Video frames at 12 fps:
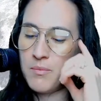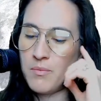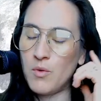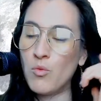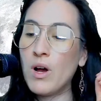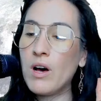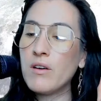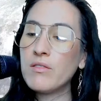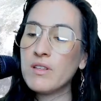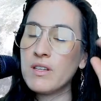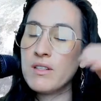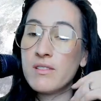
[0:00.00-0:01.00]
Wealth
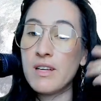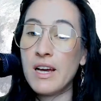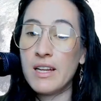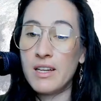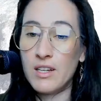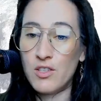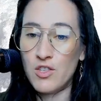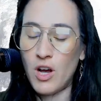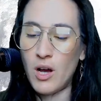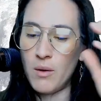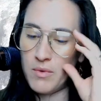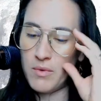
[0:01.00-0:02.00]
inside a
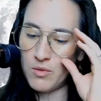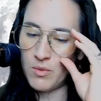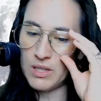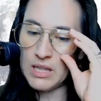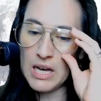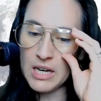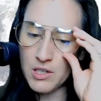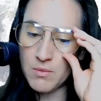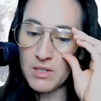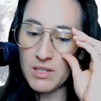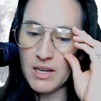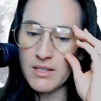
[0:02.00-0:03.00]
job is what Lakshmi
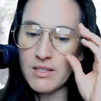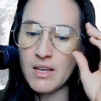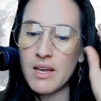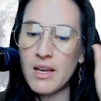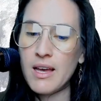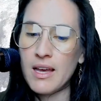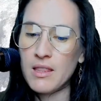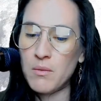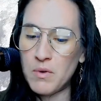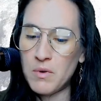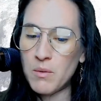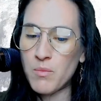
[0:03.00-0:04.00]
says. And the
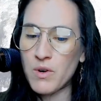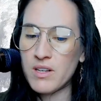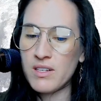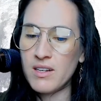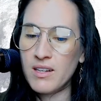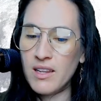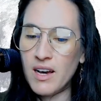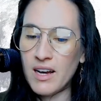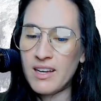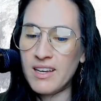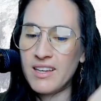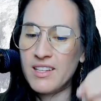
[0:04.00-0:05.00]
bee brings in
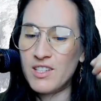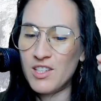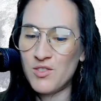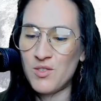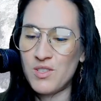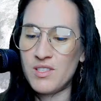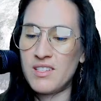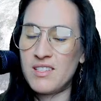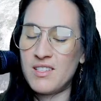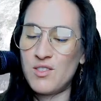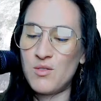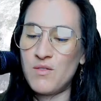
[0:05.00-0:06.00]
luck, industriousness,
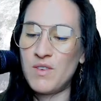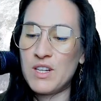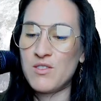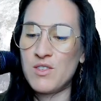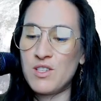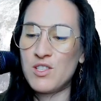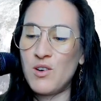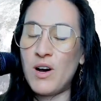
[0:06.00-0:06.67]
and sweet victory. So